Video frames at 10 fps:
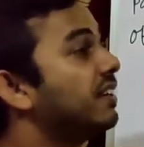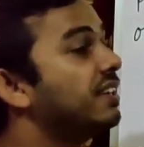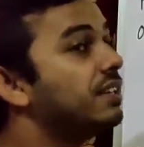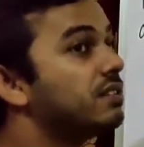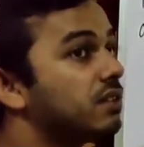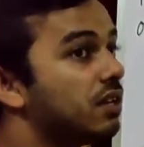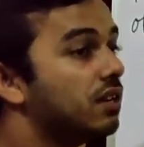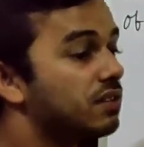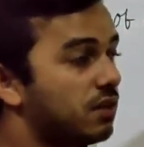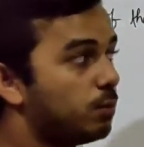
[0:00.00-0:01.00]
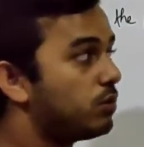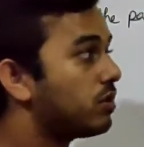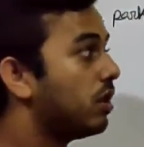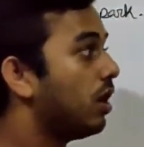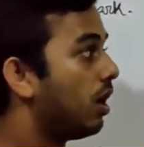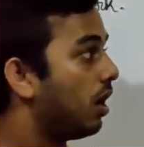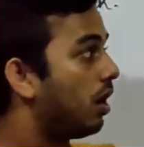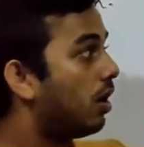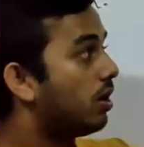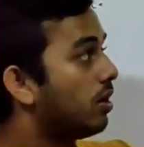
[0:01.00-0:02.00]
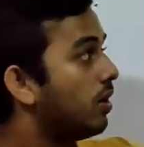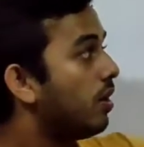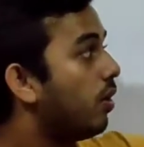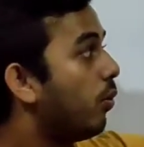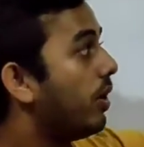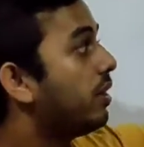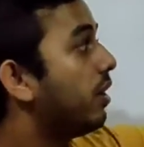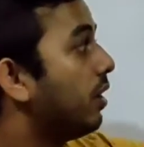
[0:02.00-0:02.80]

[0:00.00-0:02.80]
That is, suppose when